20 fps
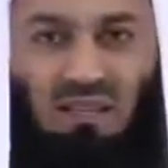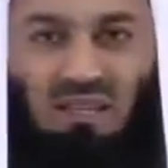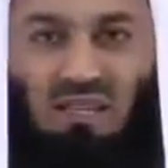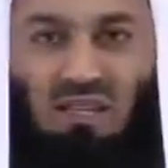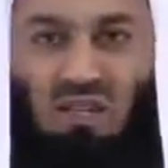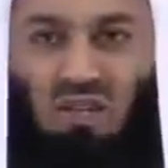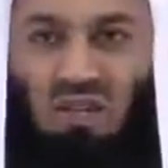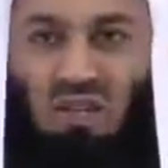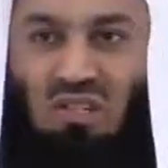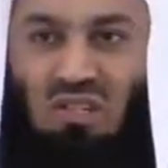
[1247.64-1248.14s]
Is
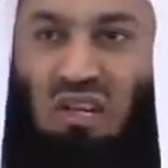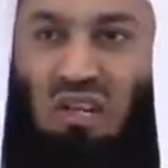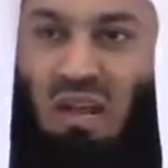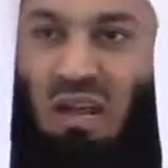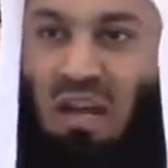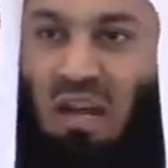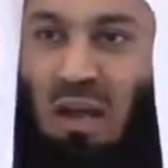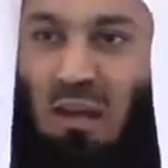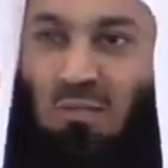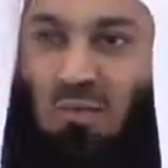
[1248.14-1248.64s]
it just an
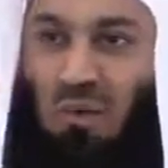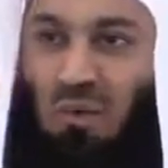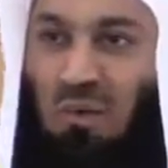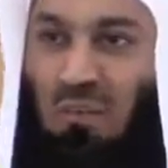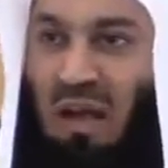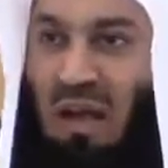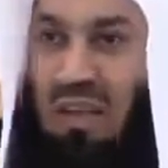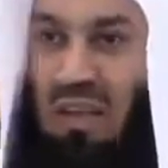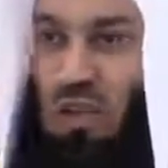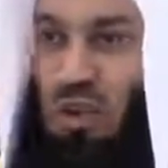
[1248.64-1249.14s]
alarm to
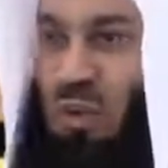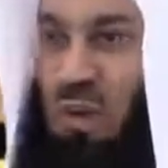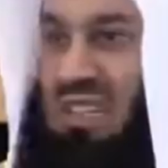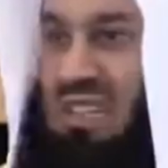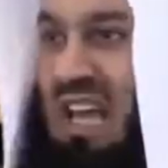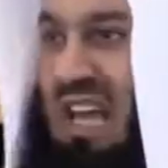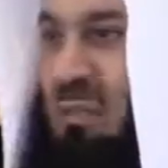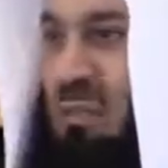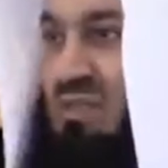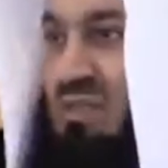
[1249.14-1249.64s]
remind you what
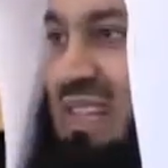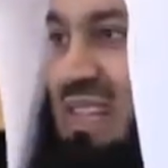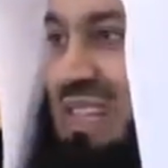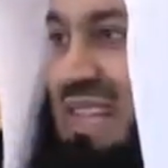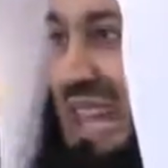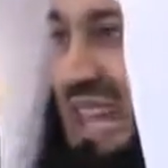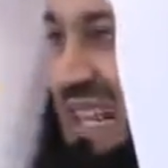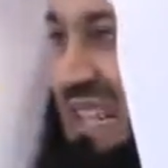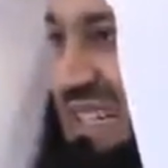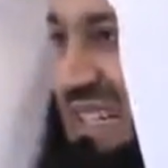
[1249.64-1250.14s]
time of the
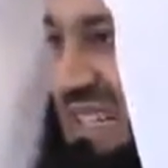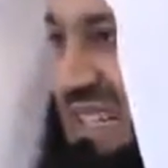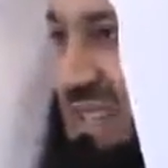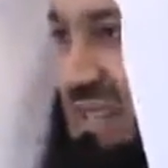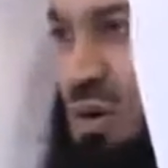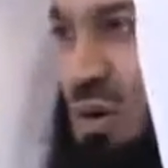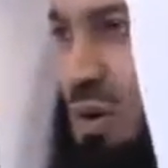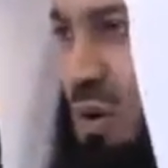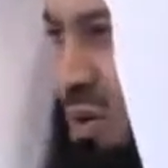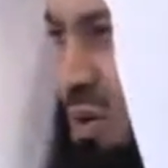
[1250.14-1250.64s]
day it is?
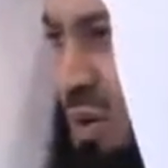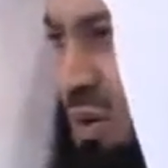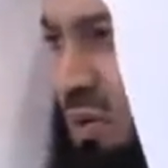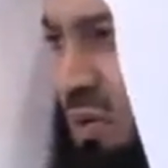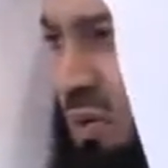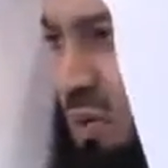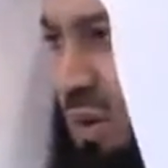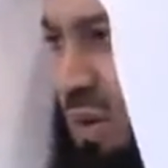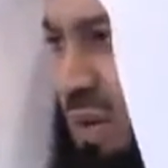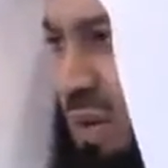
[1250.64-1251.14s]

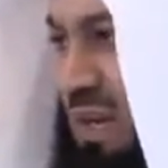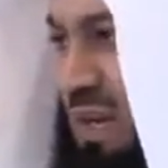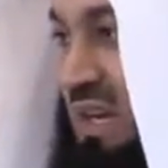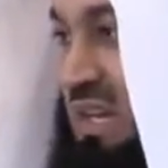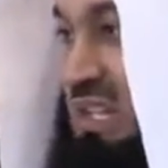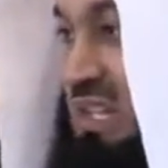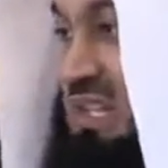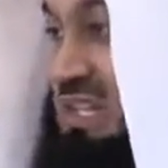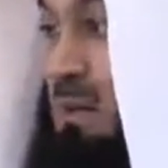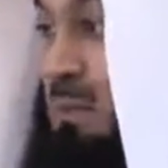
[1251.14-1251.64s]
No.
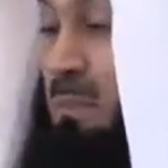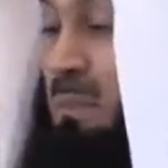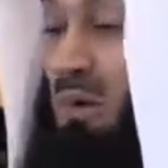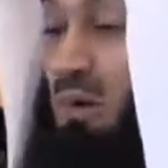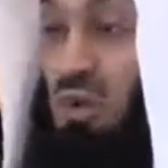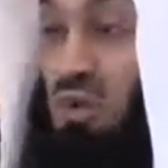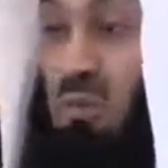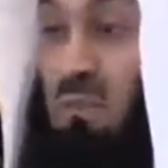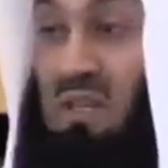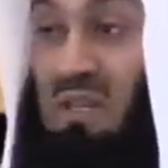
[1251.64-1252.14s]
It is
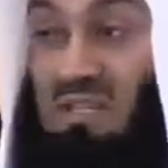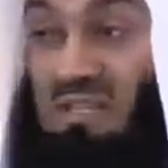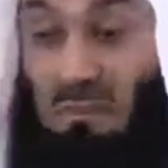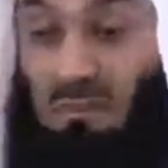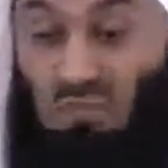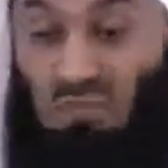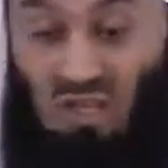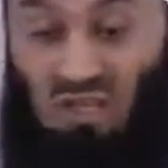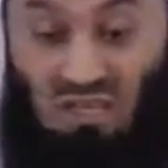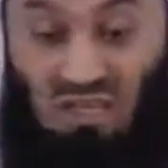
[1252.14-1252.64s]
supposed to be
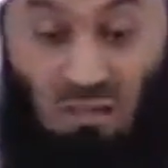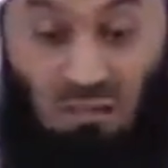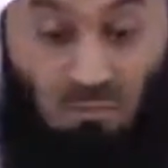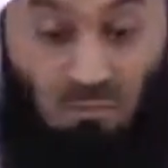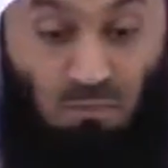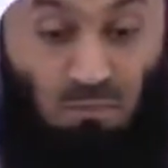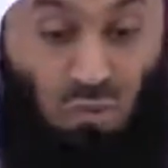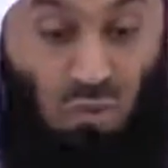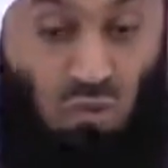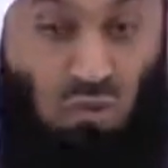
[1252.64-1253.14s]
something
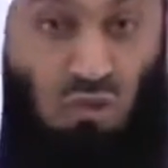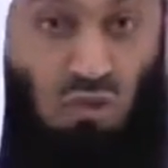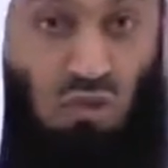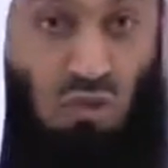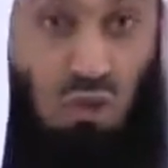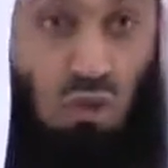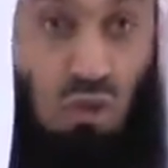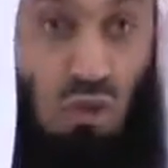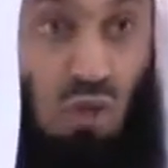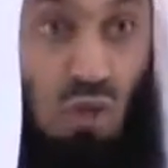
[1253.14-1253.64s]
that
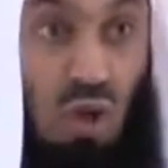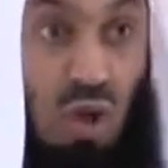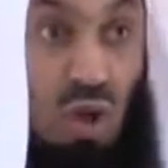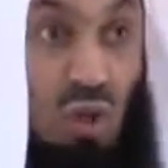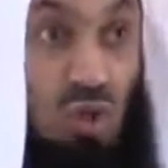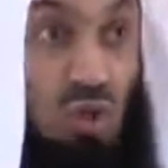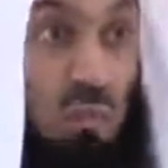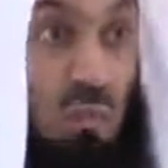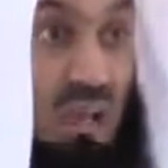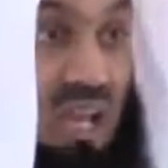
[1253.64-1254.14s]
boosts you
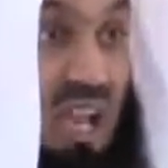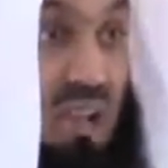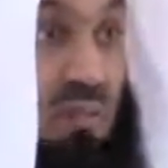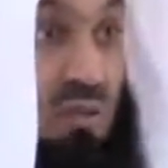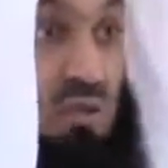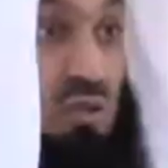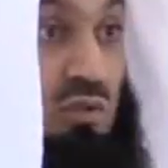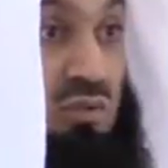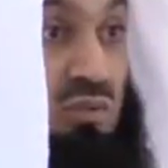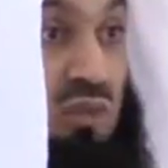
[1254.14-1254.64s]
to be
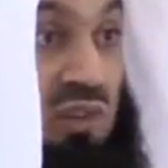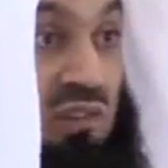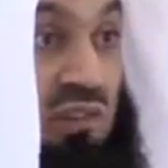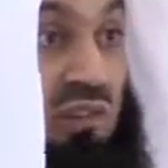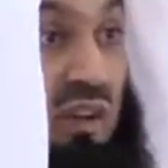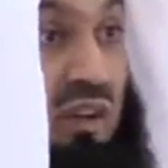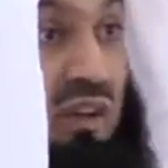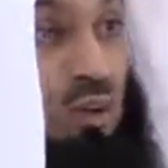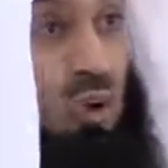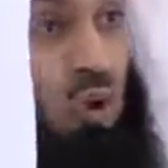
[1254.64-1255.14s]
able to
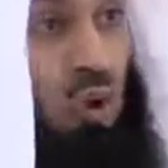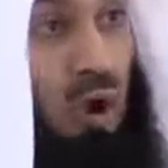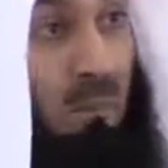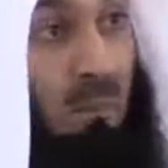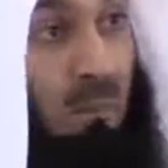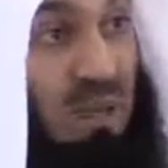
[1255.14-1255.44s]
fulfill your